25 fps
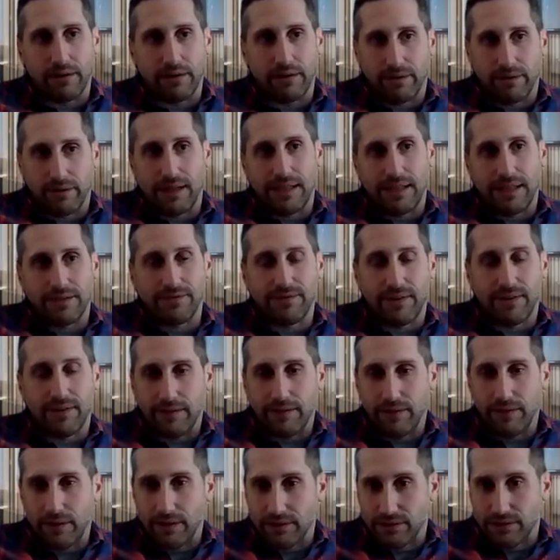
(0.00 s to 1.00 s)
over the last
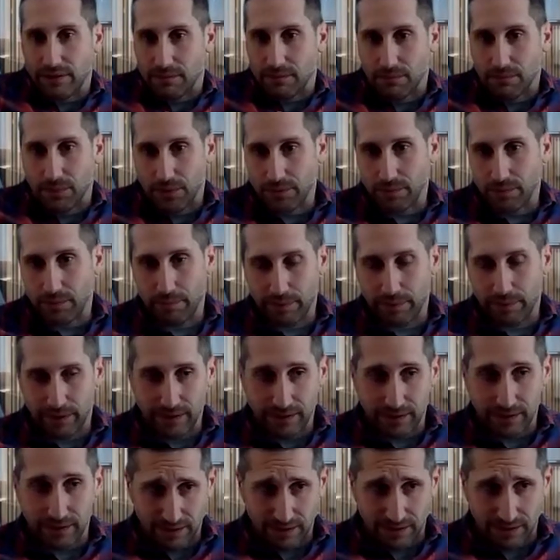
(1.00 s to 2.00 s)
5 years at multiple
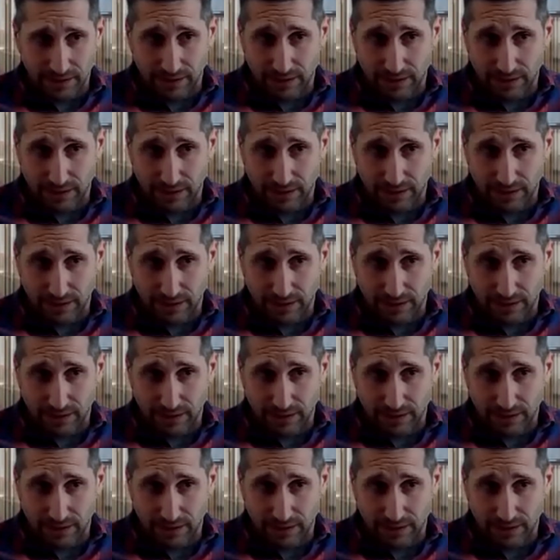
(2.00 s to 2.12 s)
places,